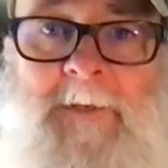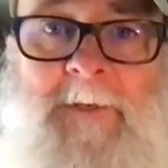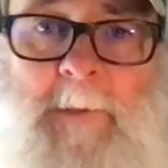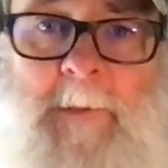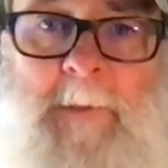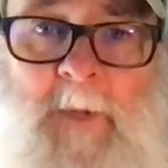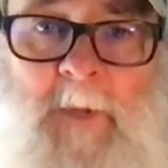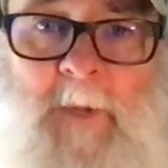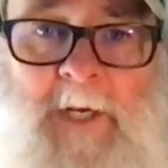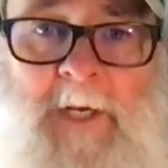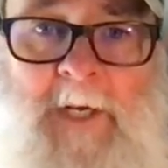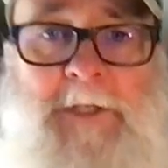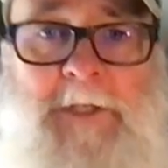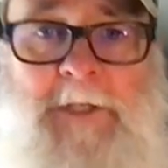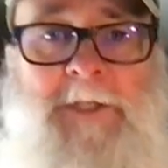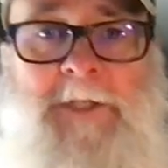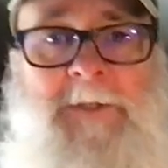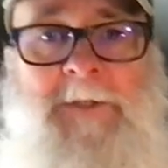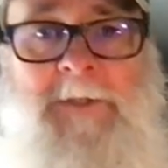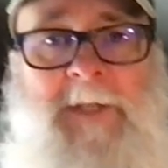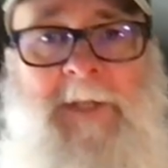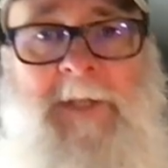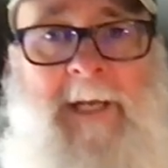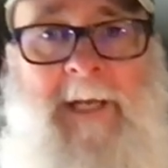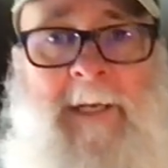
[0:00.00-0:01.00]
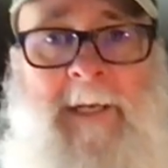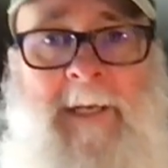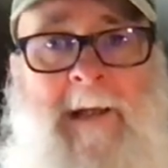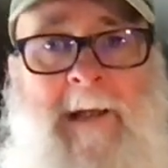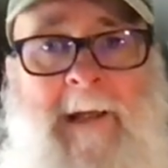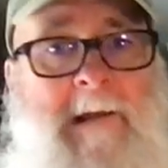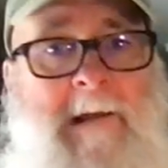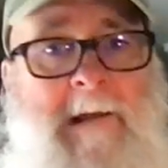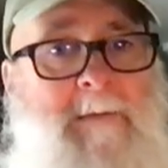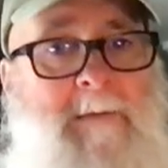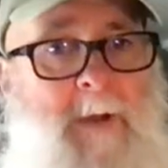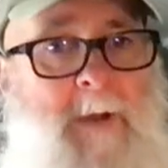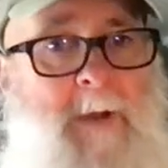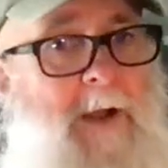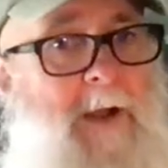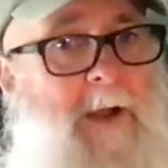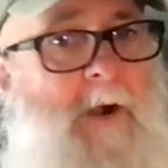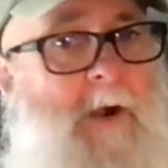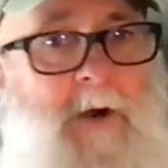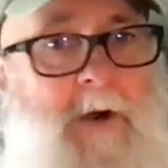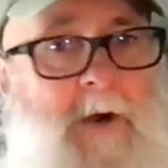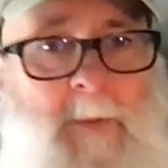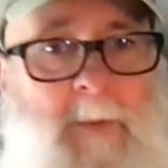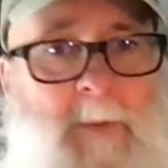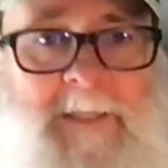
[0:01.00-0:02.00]
And we're going to do that by
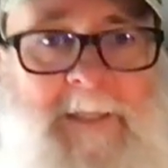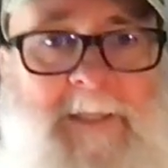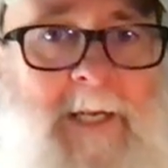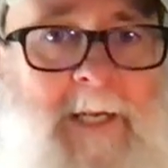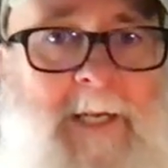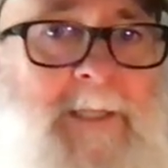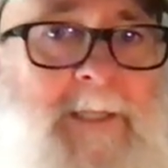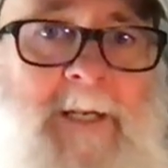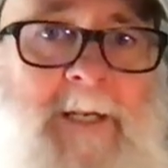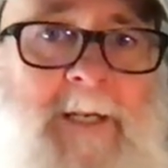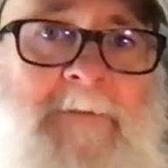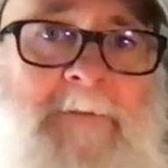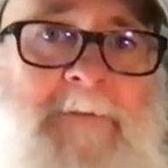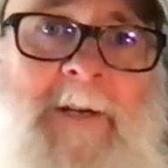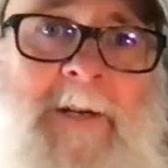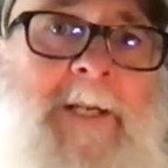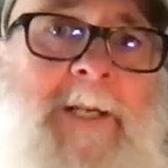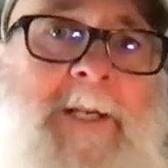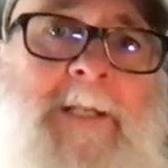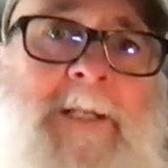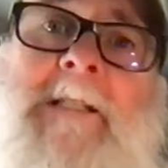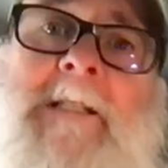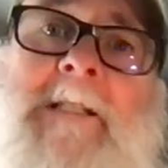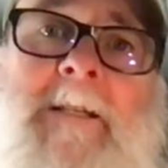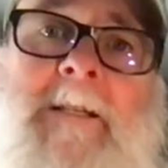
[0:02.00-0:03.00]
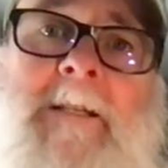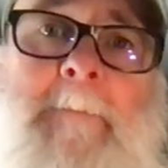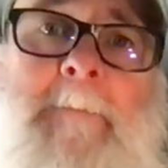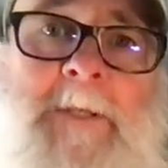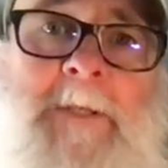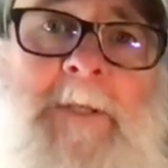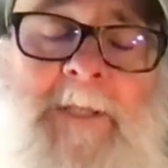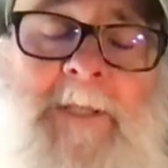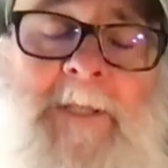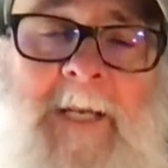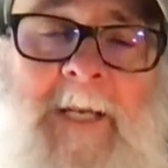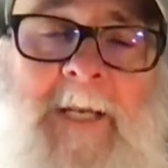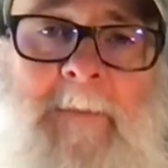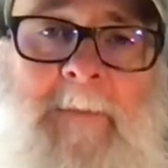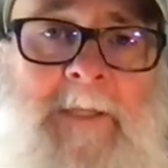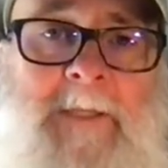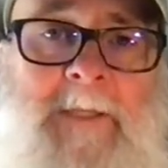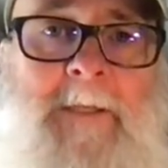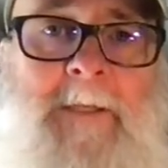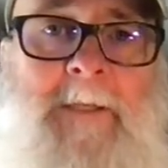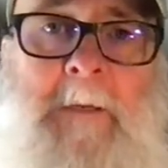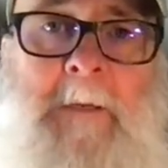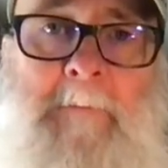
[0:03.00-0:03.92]
always identifying the simple statements that